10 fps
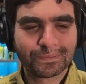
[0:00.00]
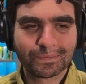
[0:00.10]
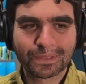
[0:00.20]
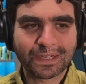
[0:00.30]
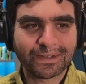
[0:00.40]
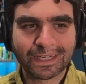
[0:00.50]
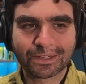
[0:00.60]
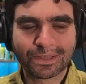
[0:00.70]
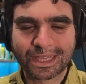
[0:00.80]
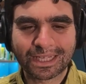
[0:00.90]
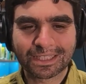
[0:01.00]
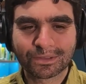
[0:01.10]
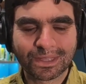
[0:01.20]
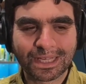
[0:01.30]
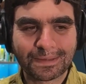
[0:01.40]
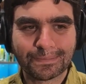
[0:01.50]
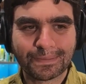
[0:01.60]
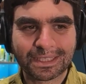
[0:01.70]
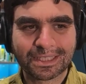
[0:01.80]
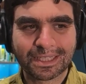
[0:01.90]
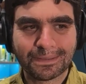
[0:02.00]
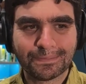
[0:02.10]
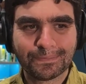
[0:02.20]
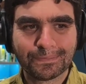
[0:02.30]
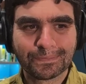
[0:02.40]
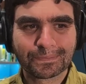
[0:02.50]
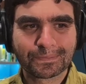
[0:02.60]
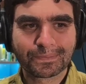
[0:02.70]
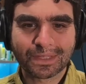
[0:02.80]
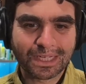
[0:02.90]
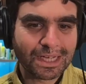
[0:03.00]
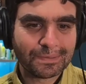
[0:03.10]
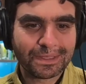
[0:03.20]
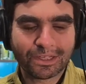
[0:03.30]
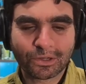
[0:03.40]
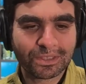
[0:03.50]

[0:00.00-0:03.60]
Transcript: a lot of good things with them, but you're